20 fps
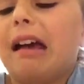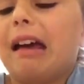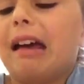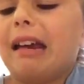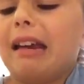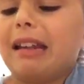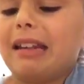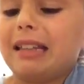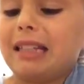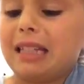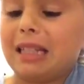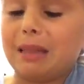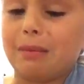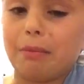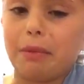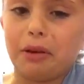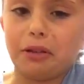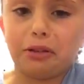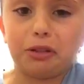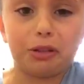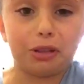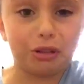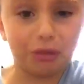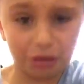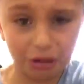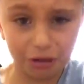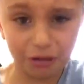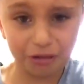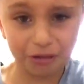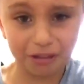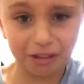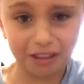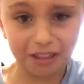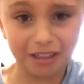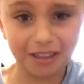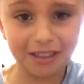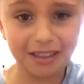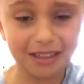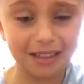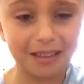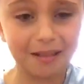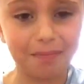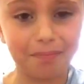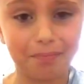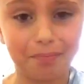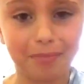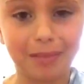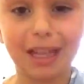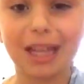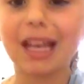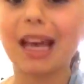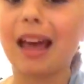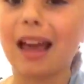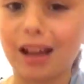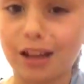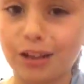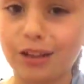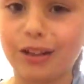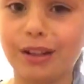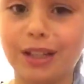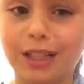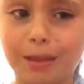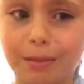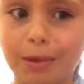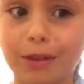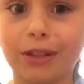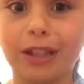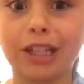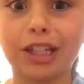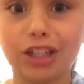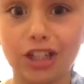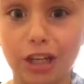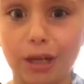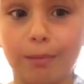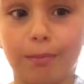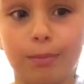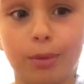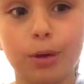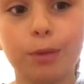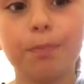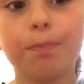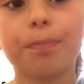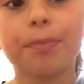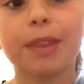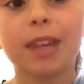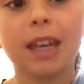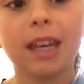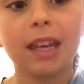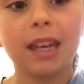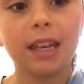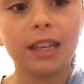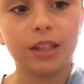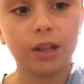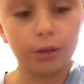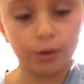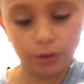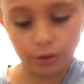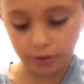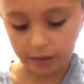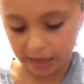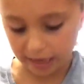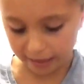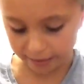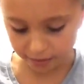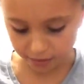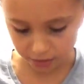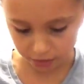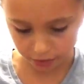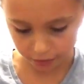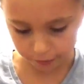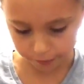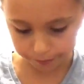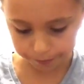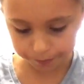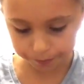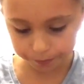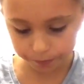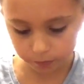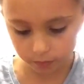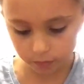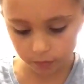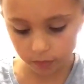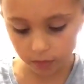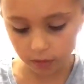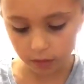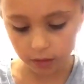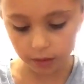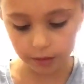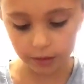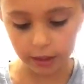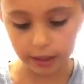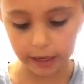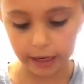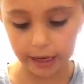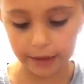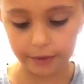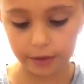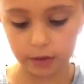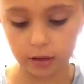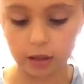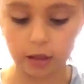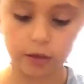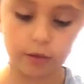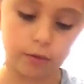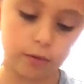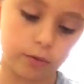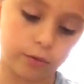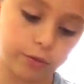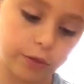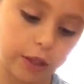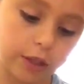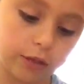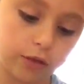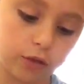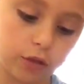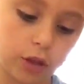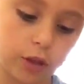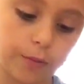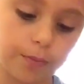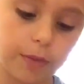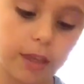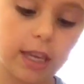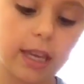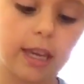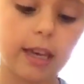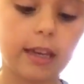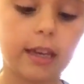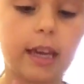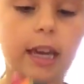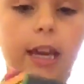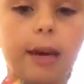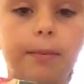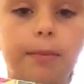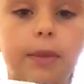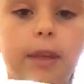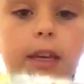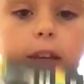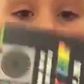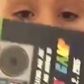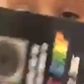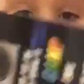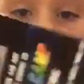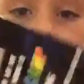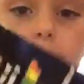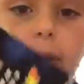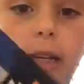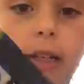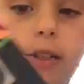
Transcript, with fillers: And it smells atrocious. Actually, smells like chicken poop. Don't use that, so. And then I had this, like, retro camp thing from my